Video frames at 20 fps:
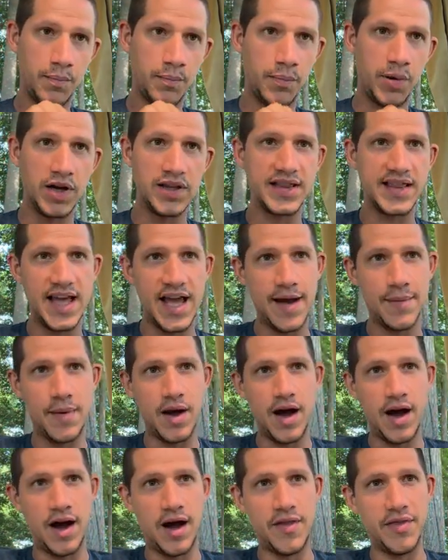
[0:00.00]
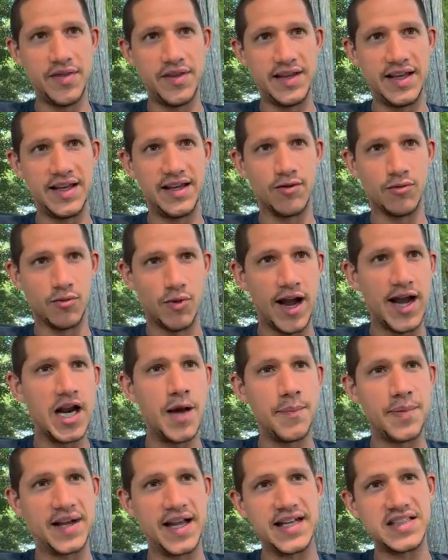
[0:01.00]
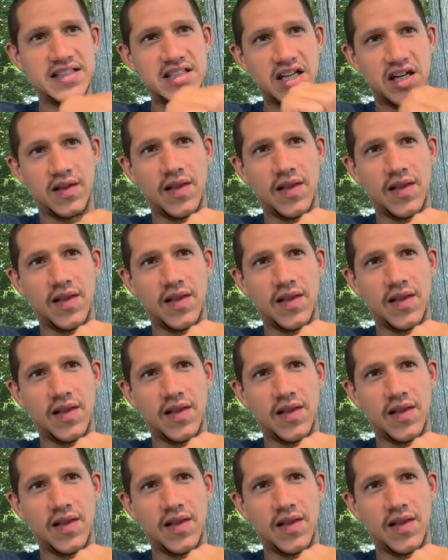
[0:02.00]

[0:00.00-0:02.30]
put them on the right up against the